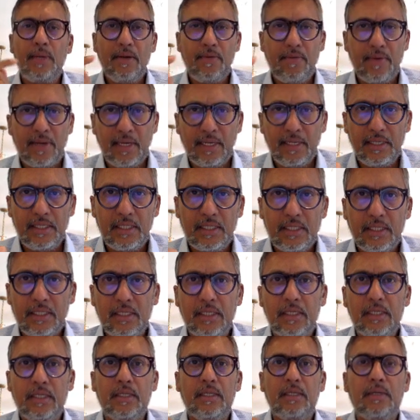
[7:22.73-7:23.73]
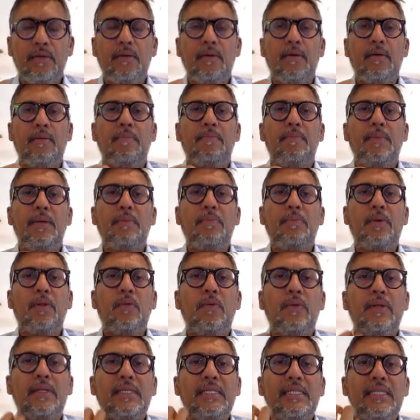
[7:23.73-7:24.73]
reads, people
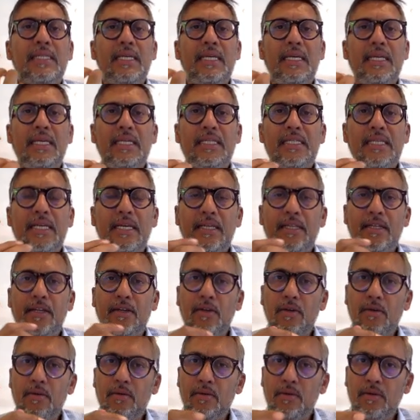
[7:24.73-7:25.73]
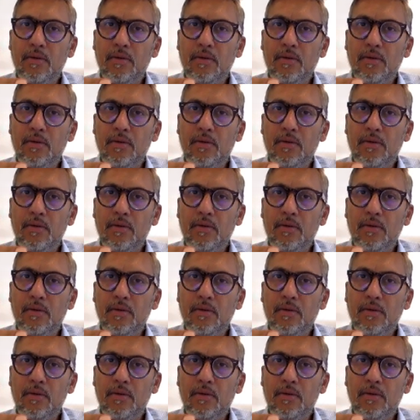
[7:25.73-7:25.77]
will see saying that,